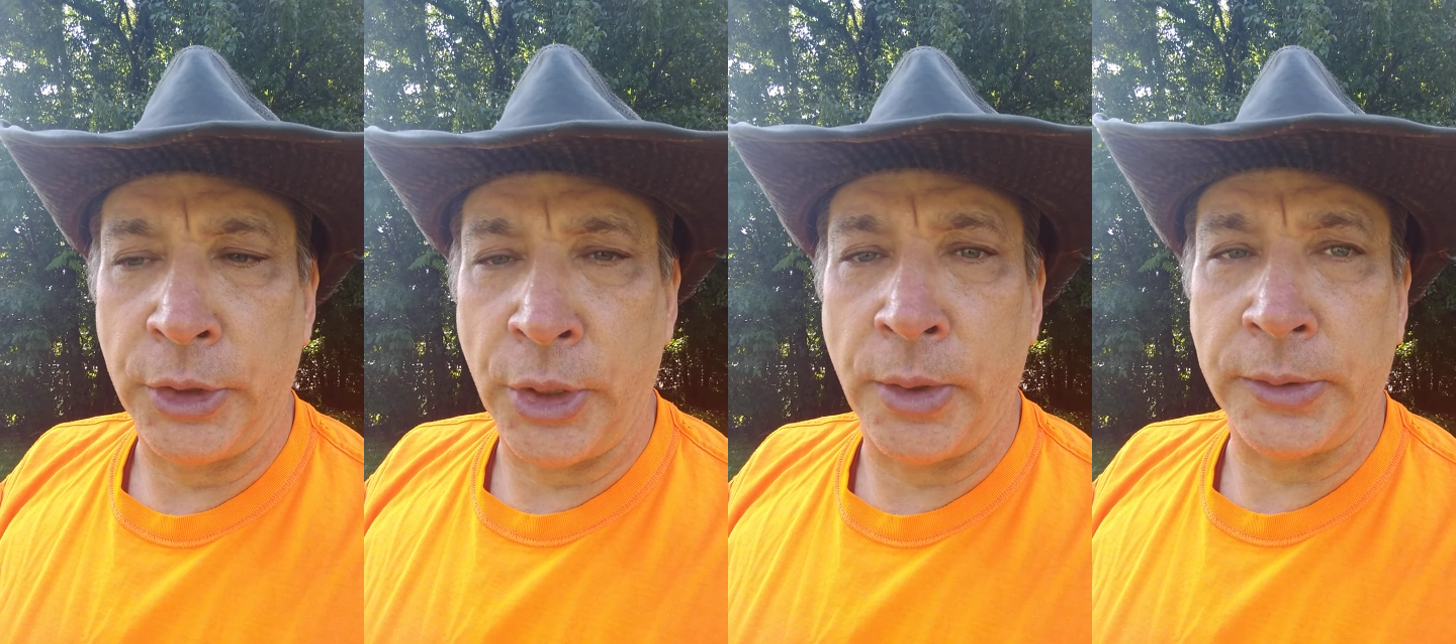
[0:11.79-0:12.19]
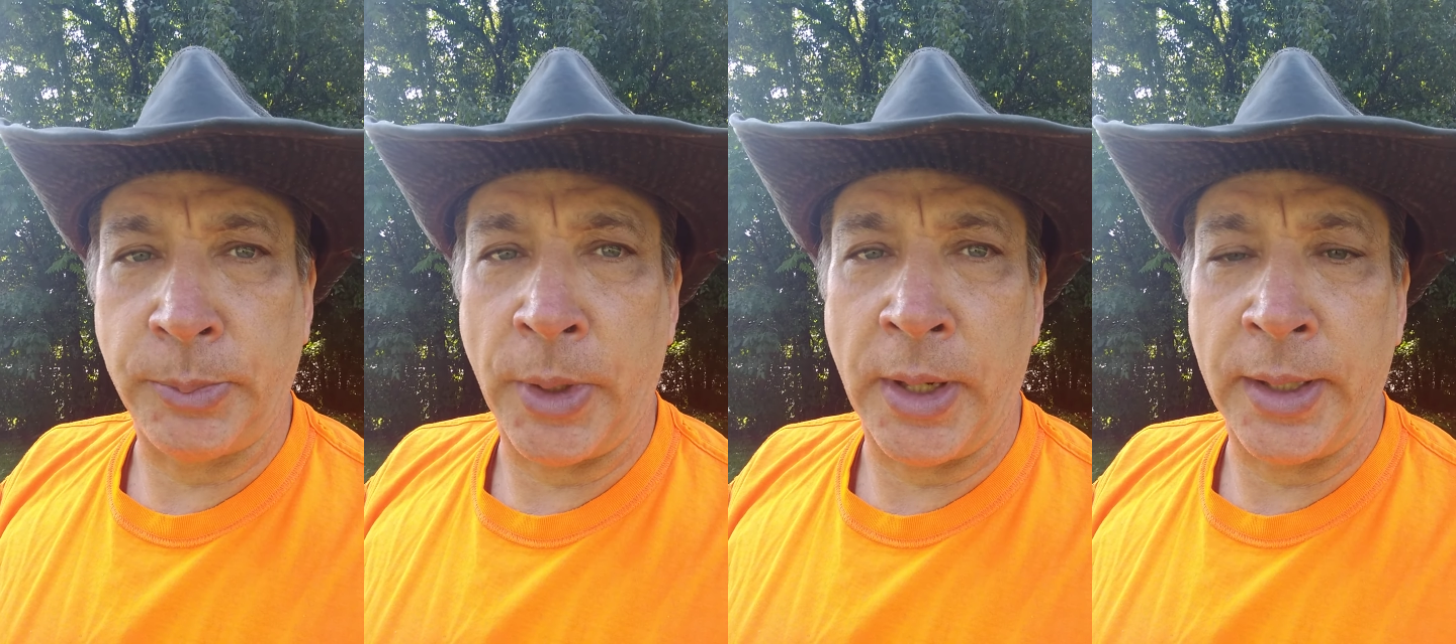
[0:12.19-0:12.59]
dirt
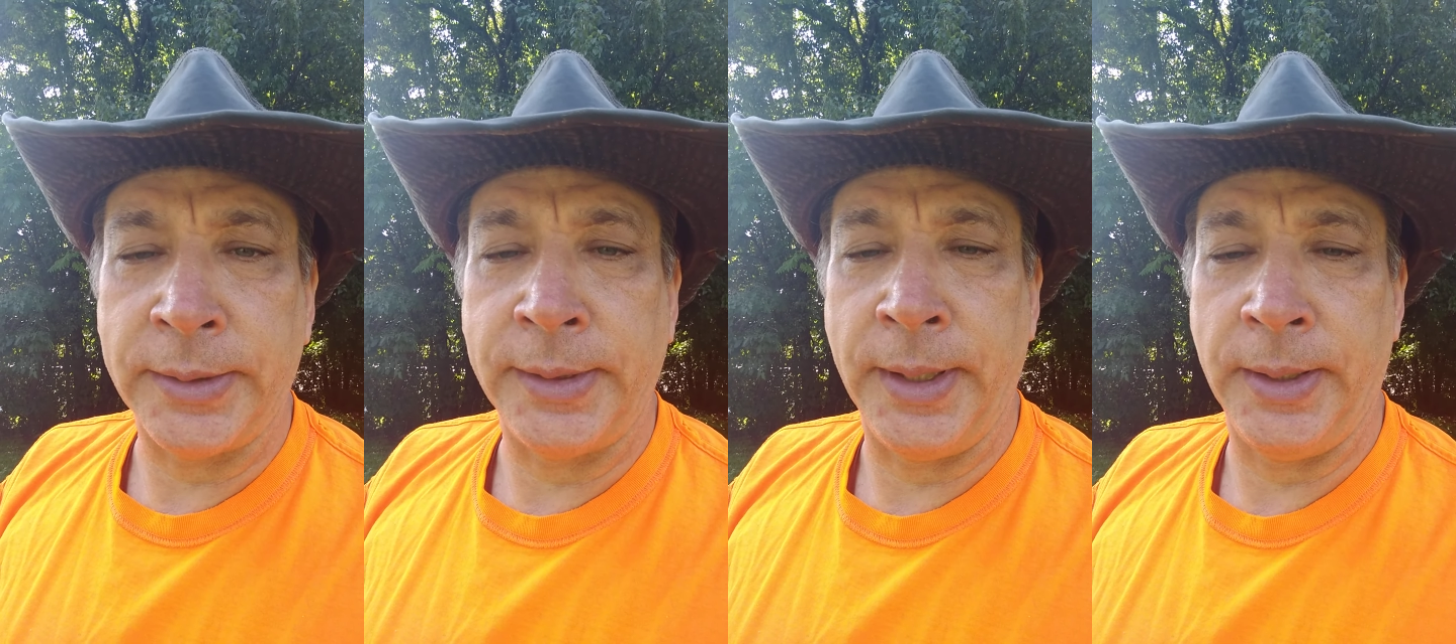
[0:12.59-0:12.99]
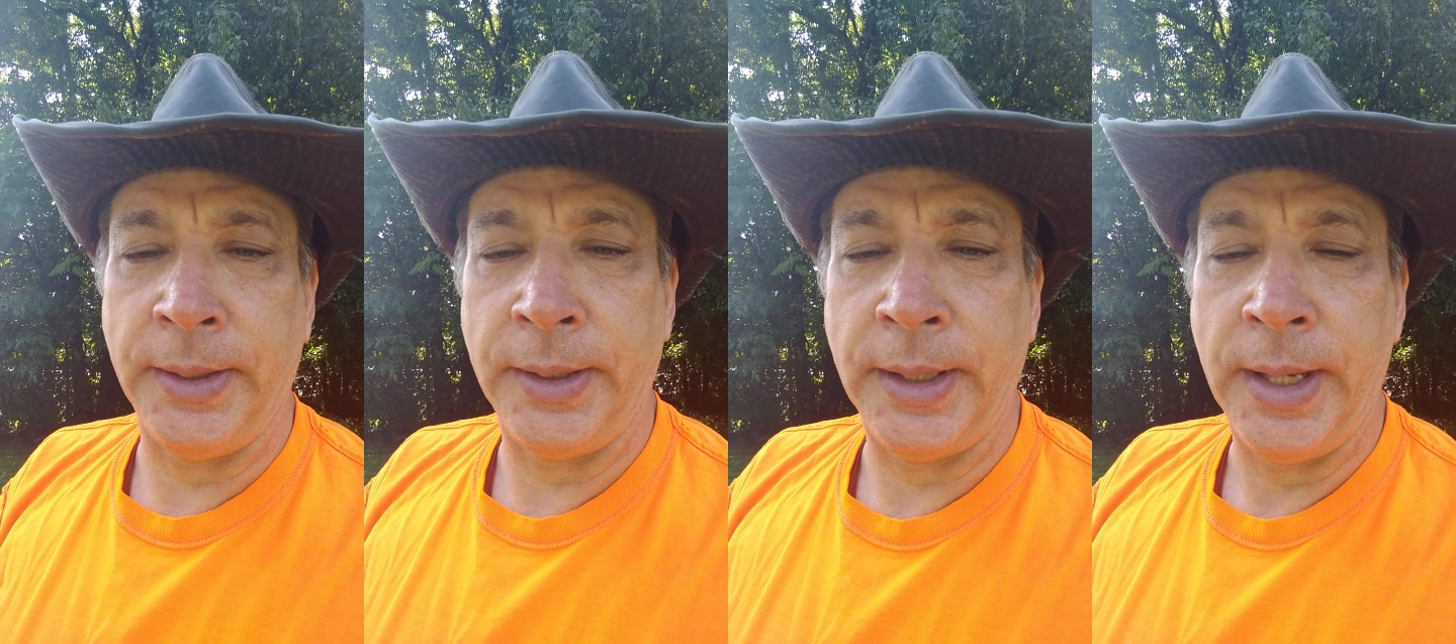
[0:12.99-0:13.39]
spots
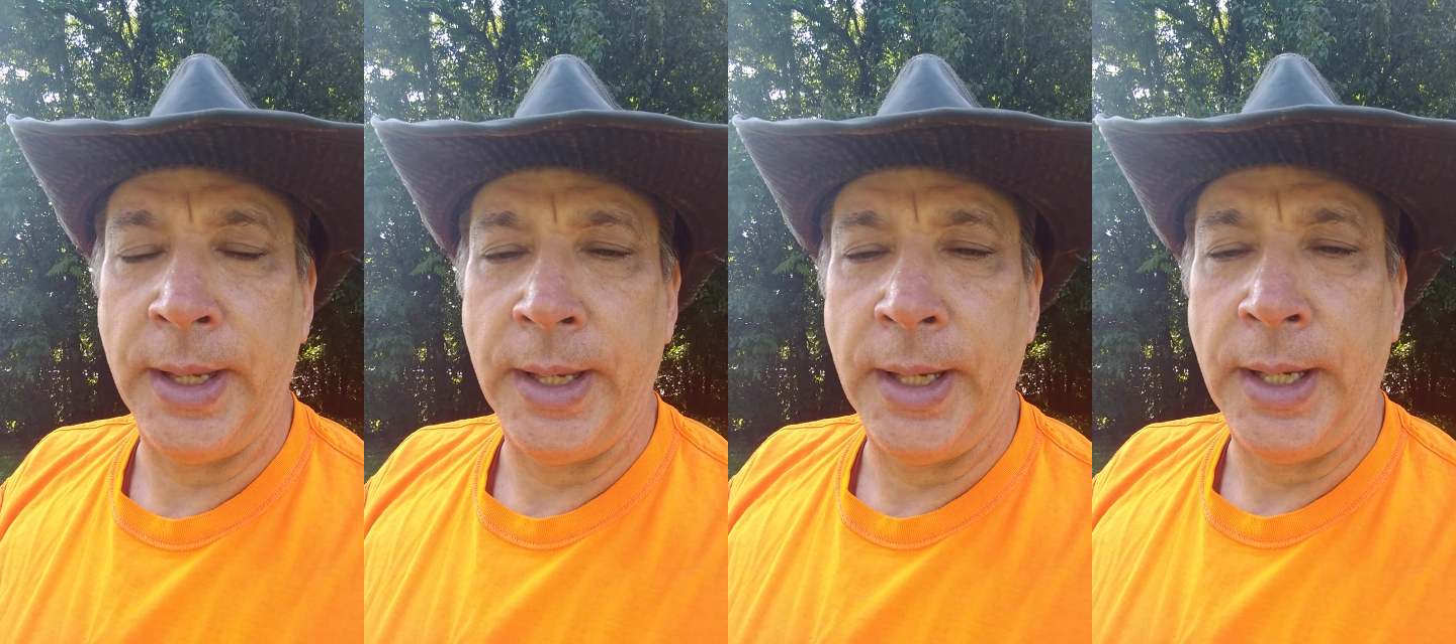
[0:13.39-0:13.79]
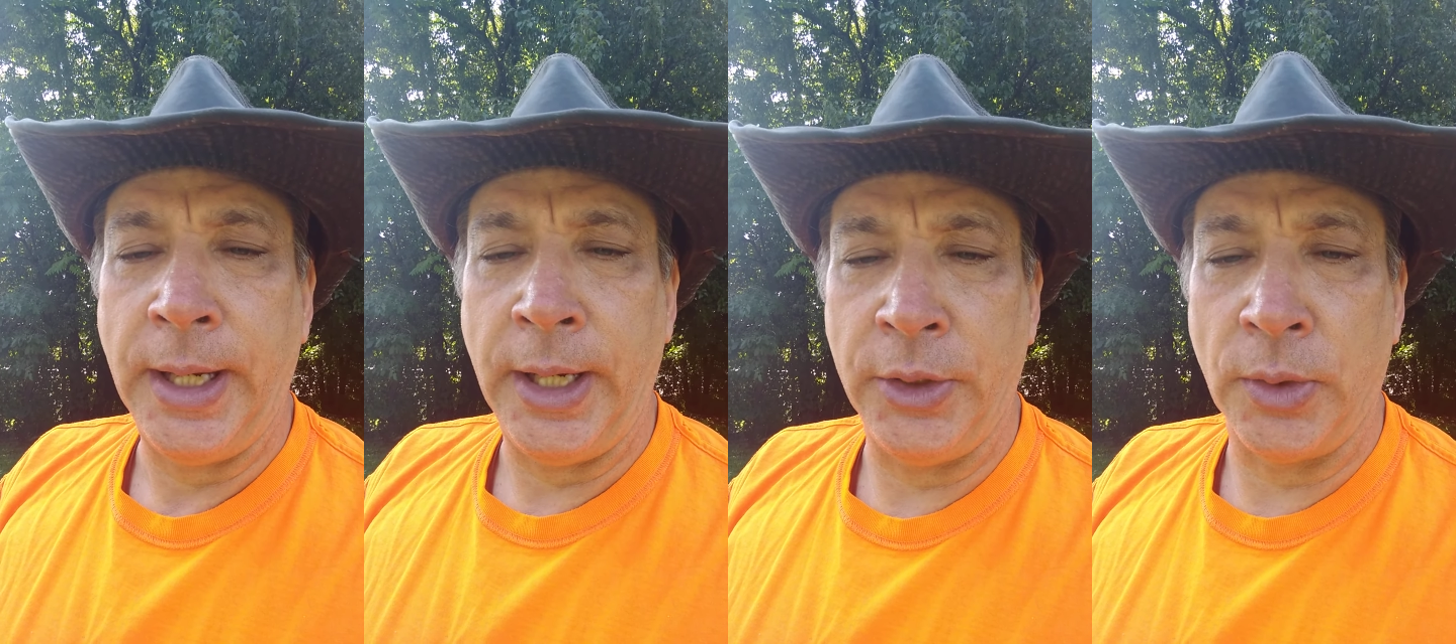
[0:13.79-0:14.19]

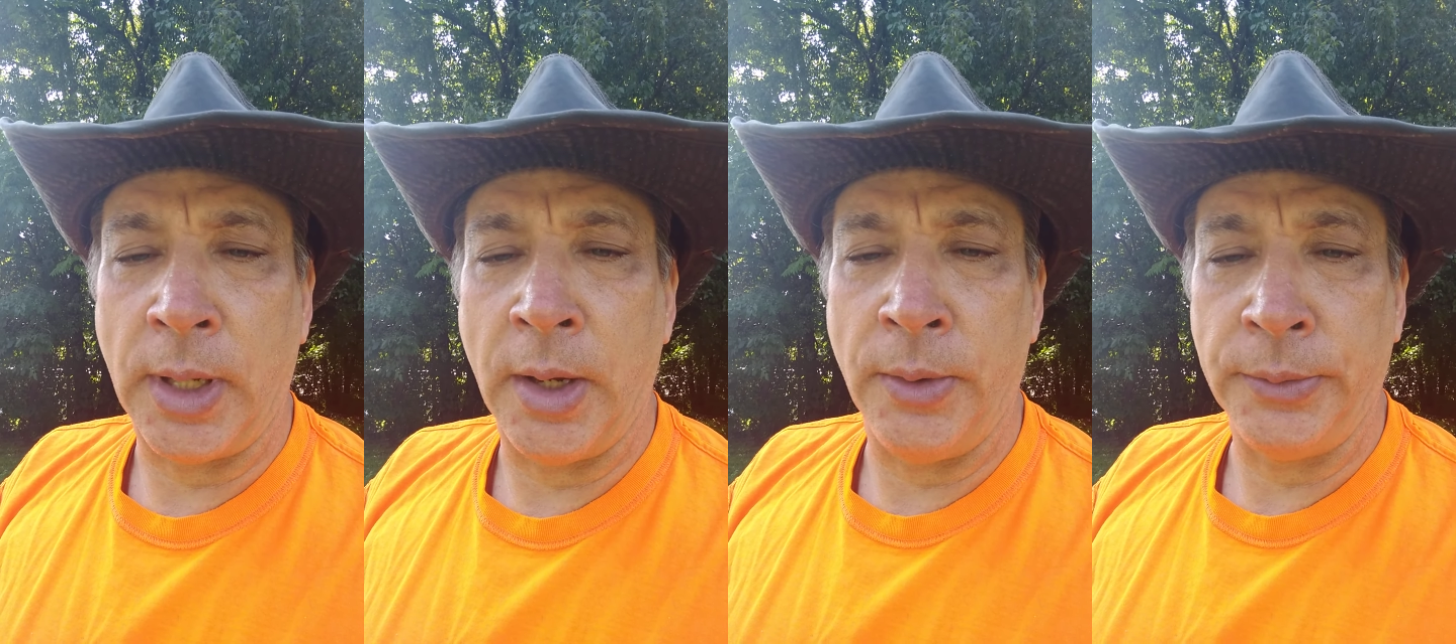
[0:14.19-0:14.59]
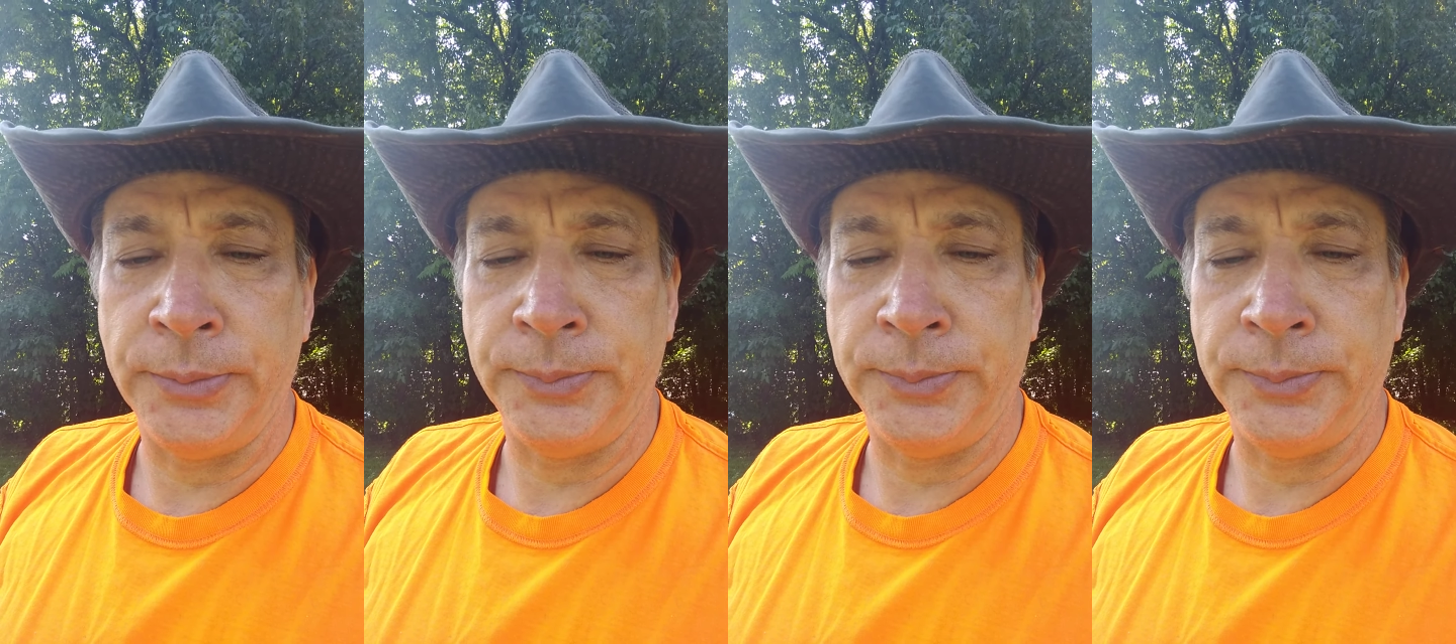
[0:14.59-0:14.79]
in your lawn.